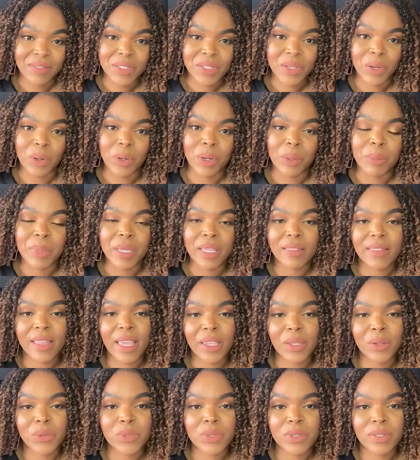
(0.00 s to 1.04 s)
So a big
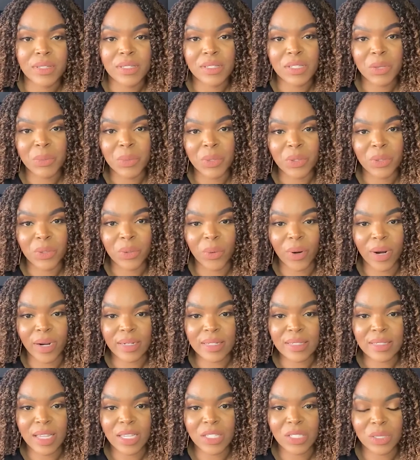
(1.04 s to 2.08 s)
thank you to these community
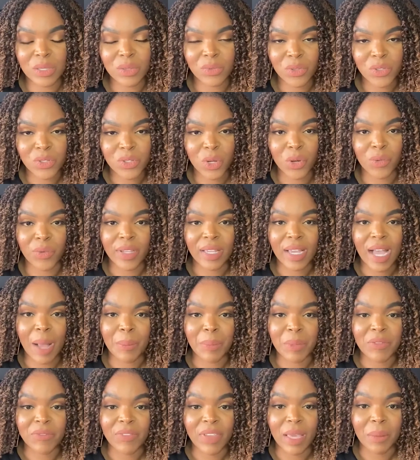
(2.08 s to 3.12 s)
organizations for serving
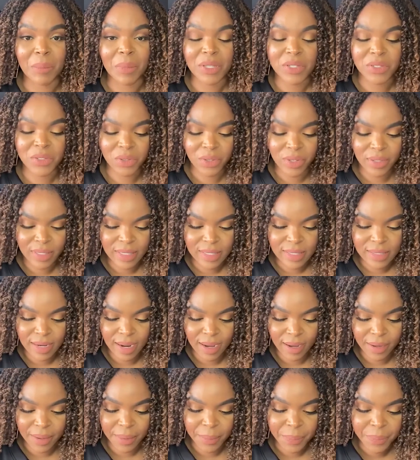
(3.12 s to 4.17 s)
Compton families during this
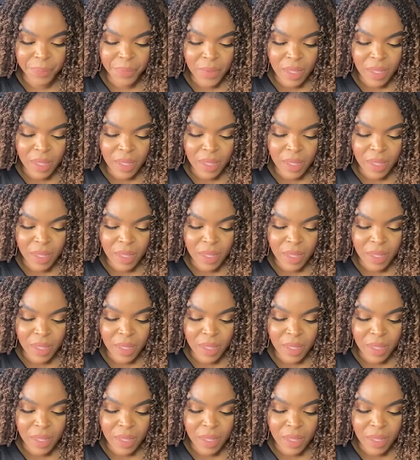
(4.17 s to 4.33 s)
time.